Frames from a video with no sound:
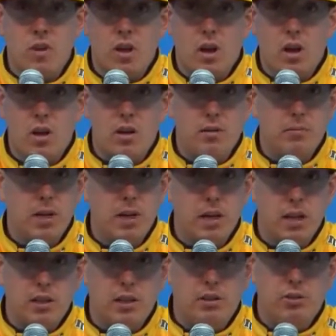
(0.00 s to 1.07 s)

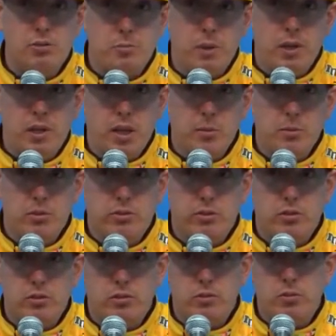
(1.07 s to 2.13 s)
I think just being able
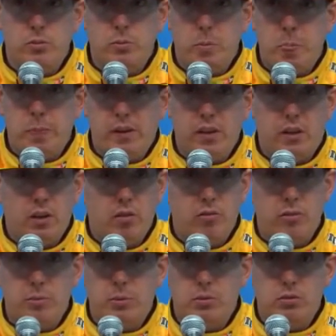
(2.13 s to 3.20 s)
to get
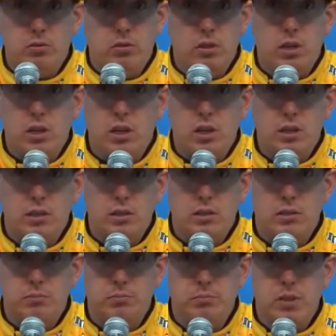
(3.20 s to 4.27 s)
comfortable,
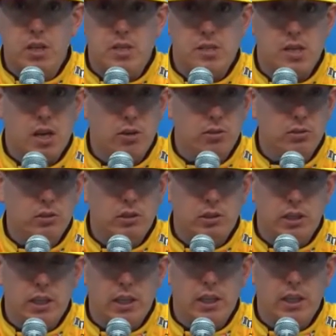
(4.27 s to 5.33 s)
get settled,
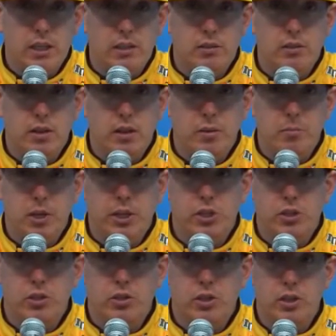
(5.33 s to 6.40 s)
and make
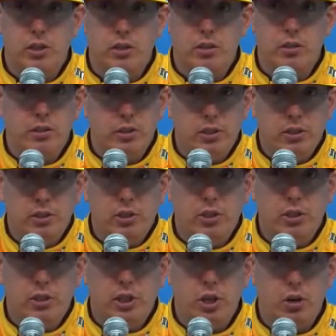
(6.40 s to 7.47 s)
sure that you're
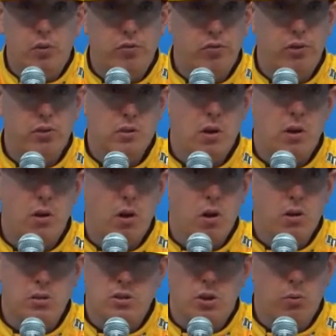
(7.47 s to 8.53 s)
good to go for those long
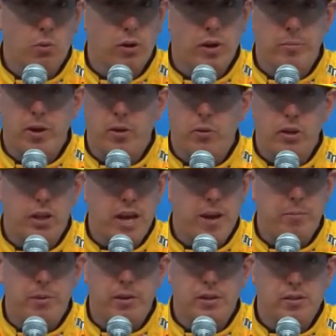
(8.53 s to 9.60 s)
hauls. Don't worry about what
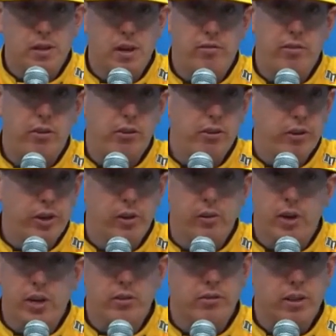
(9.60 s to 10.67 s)
lap it is ever during a
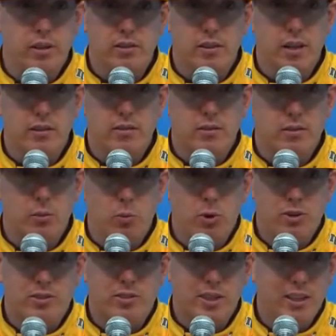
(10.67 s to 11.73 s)
race. That's the
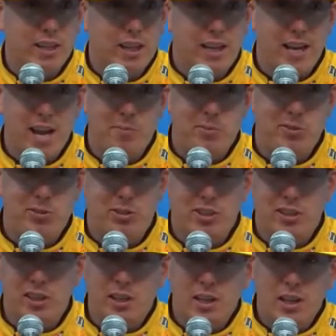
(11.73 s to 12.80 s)
worst thing that could happen to
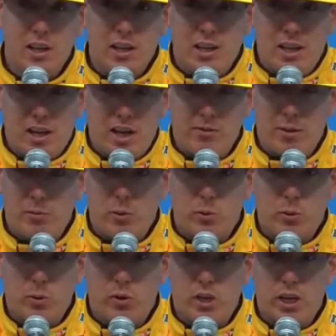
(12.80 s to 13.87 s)
you. I remember
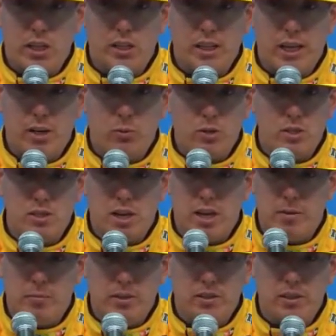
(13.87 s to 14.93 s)
we were at Atlanta one
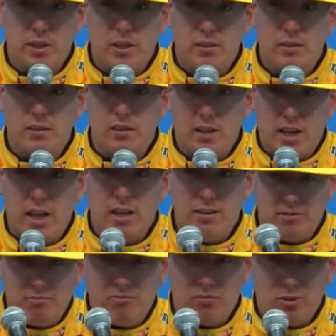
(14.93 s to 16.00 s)
time, and I had
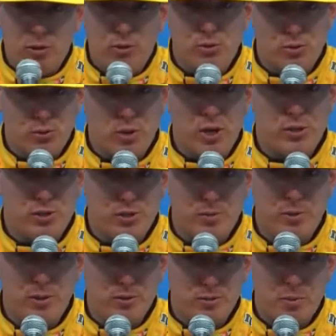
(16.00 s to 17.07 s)
to use the restroom,
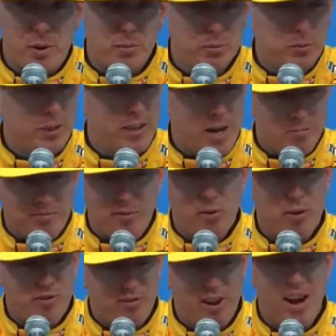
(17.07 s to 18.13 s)
and it was probably lap
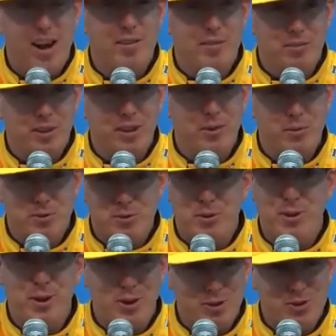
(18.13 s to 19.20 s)
45, and it was
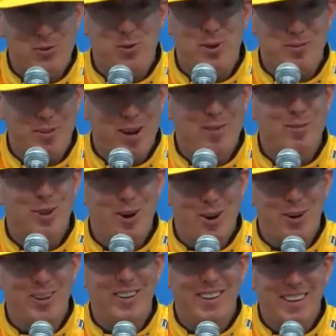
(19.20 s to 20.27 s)
325
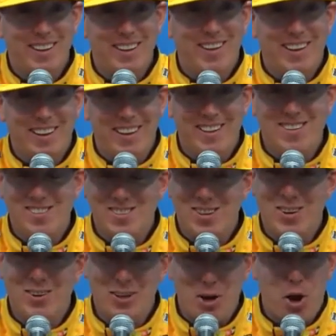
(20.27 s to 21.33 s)
long. And
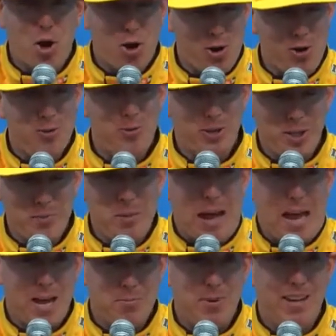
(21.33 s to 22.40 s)
so it hurt really
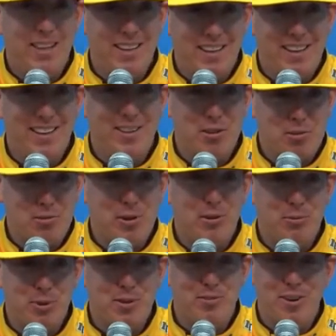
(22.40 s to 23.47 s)
bad by the end of the
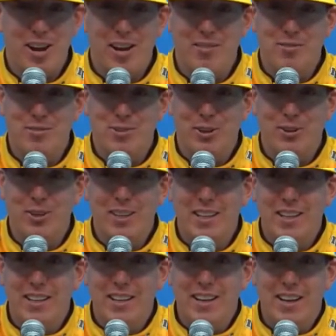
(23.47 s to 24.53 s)
325. So,
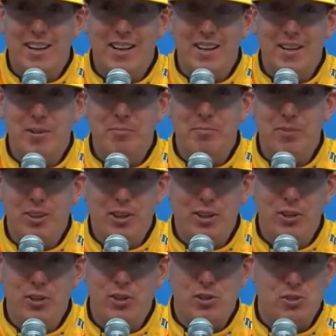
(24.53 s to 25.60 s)
you know,
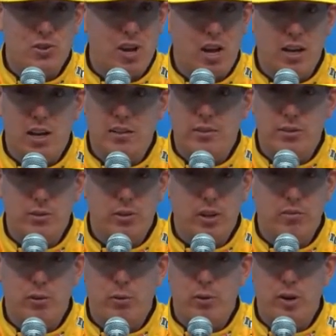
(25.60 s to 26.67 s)
you just try not to
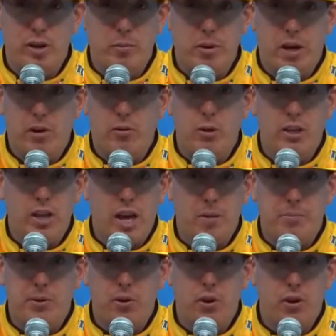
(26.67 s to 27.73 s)
ever worry about what
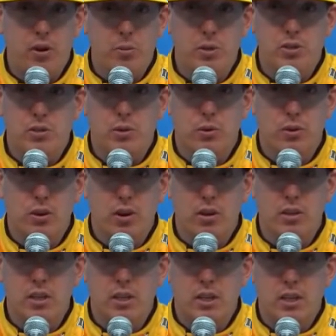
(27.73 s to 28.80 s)
lap you're on or what's going
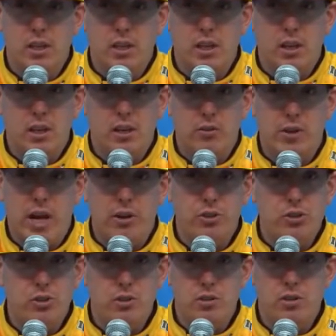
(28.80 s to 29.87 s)
on
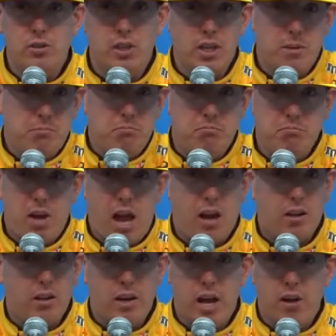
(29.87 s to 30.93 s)
around you. You just keep
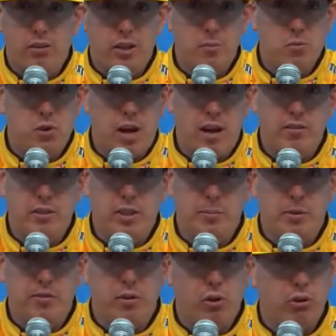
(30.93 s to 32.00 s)
battling it out, keep driving,
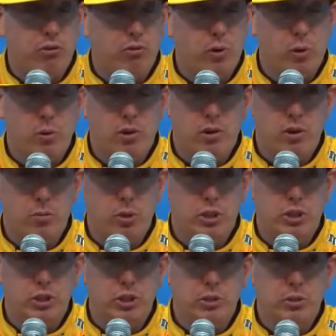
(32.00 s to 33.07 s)
keep your focus forward on
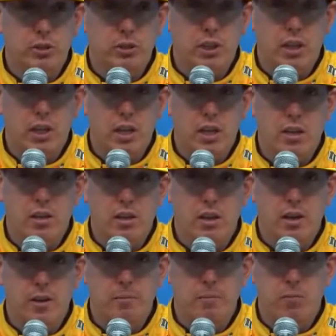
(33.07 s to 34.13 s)
what you're doing. And,
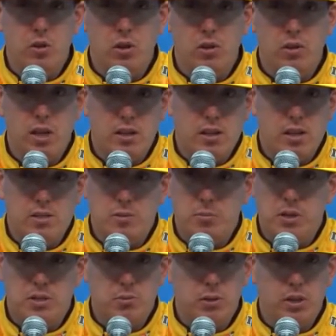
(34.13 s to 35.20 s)
you know, that's the
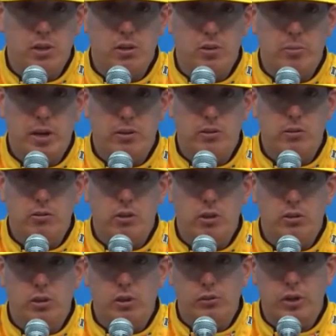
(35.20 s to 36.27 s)
best way to go about those
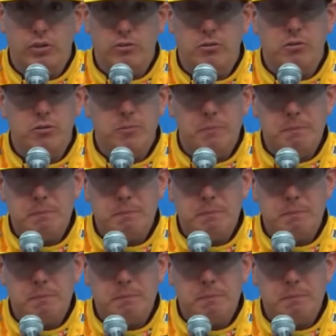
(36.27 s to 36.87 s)
long, long races.